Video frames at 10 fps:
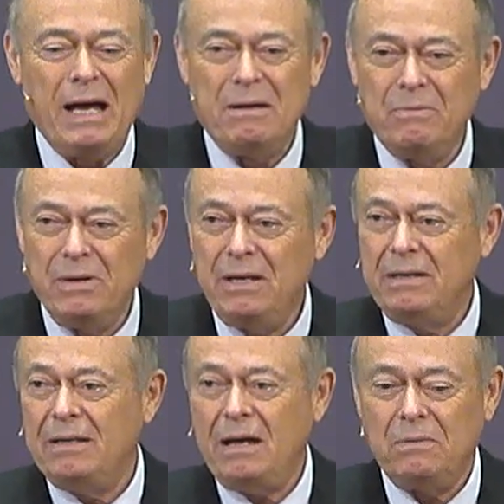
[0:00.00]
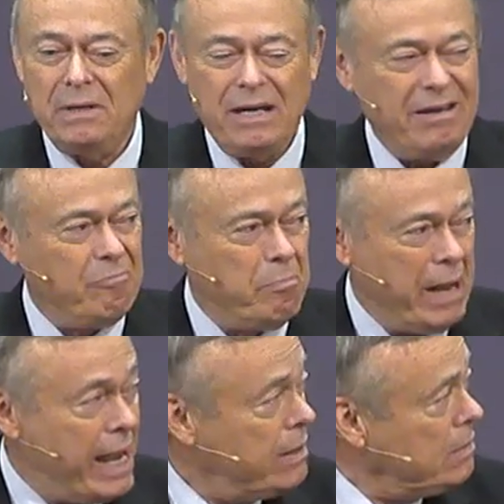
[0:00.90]
uh, we not only have
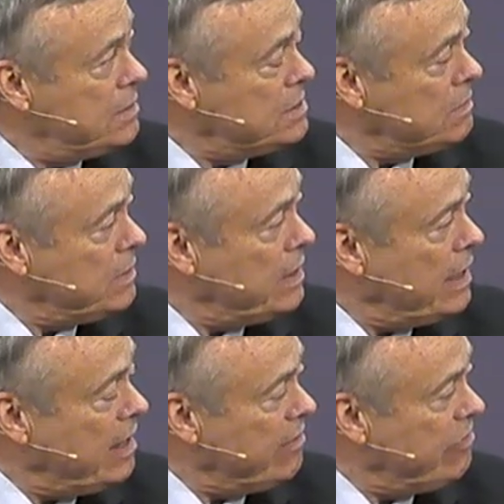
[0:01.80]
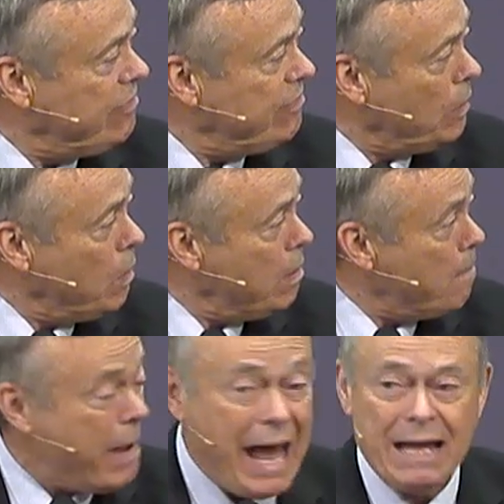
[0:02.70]
banners, we have floor
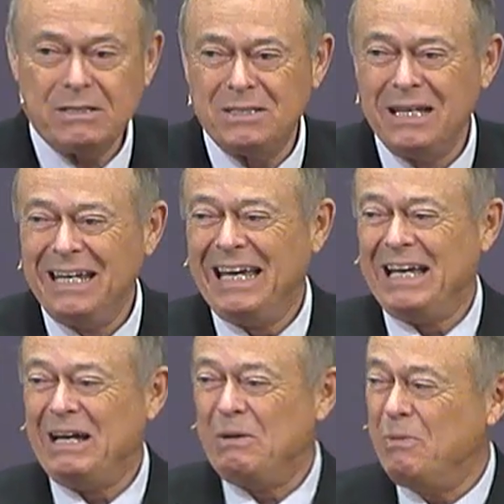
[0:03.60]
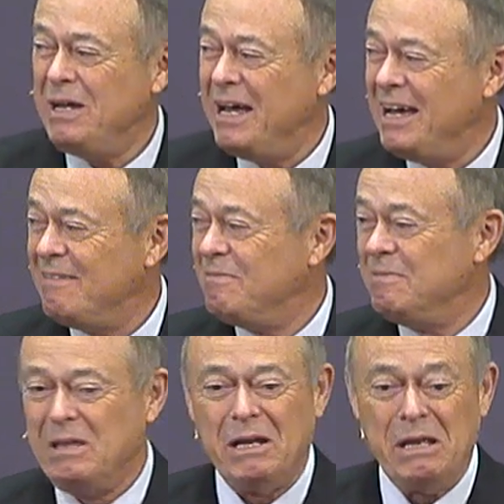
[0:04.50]
mats, uh, we
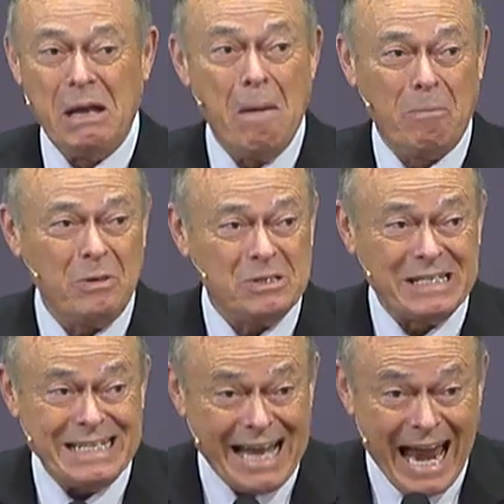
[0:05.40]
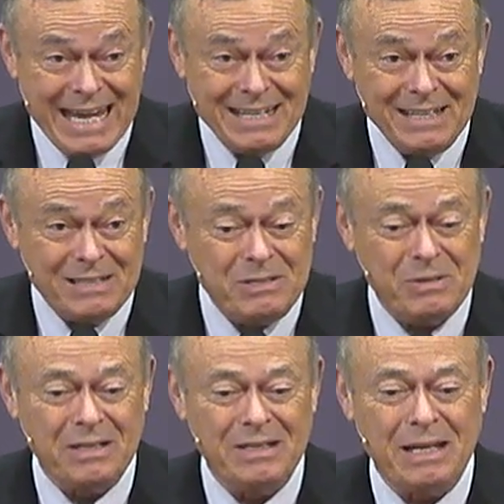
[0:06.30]
have the numbers 90 that you
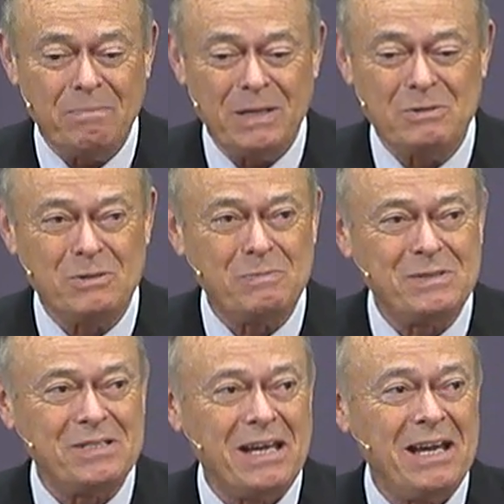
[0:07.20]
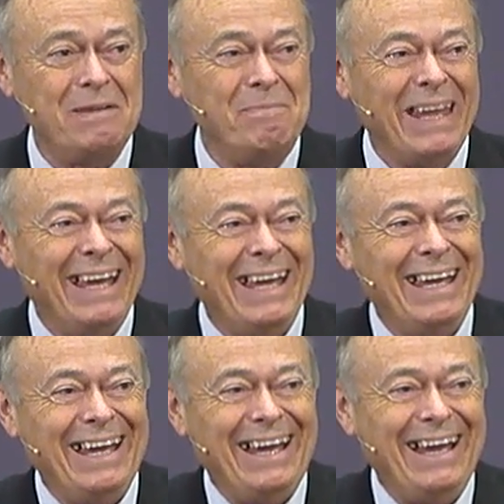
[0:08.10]
can take pictures beside,
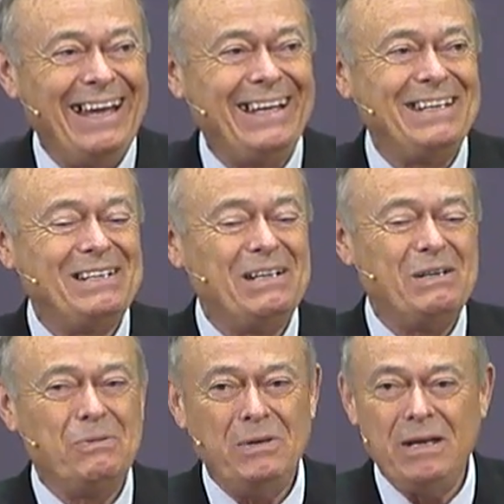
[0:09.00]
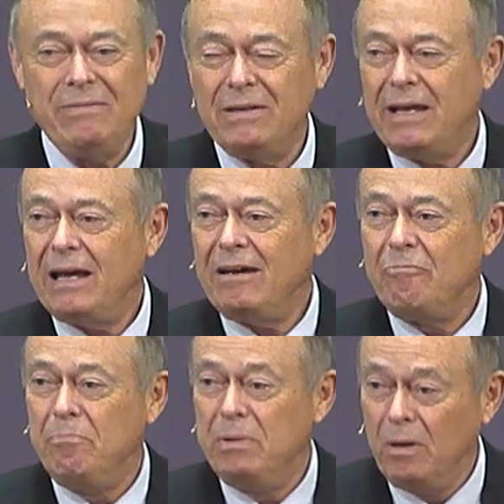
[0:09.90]
and uh, we even
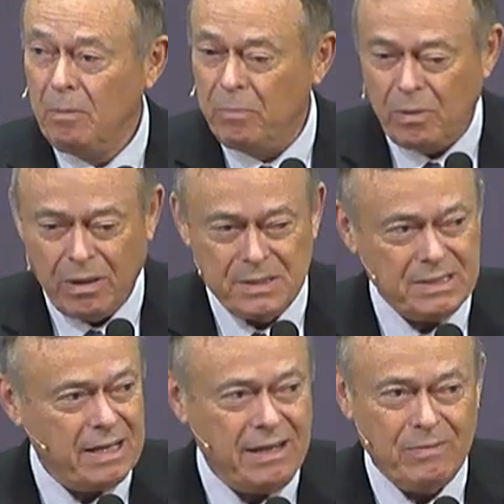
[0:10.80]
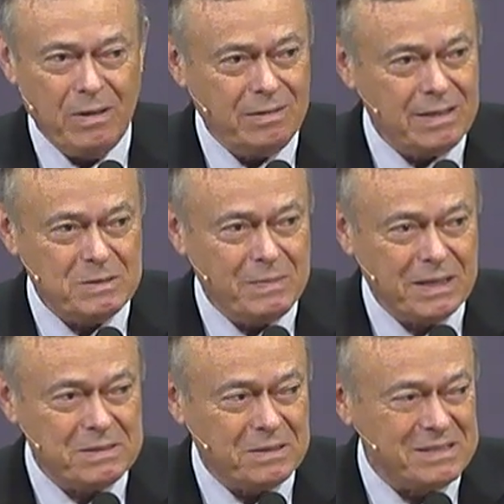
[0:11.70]
have billboards. I have all these
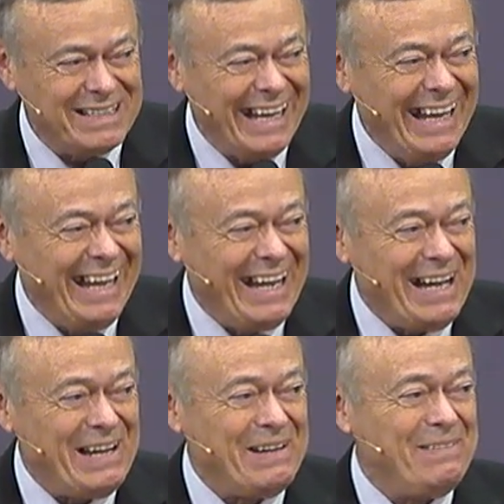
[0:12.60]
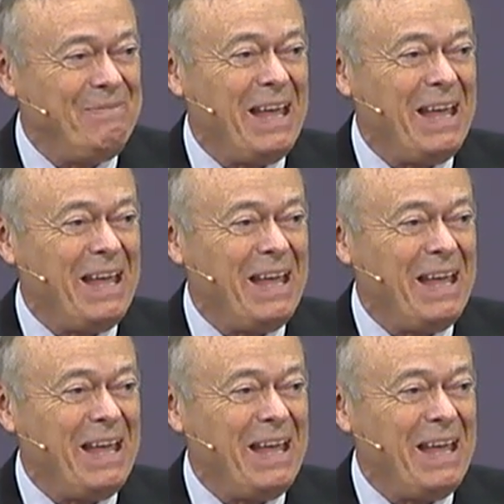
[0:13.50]
pictures. Uh,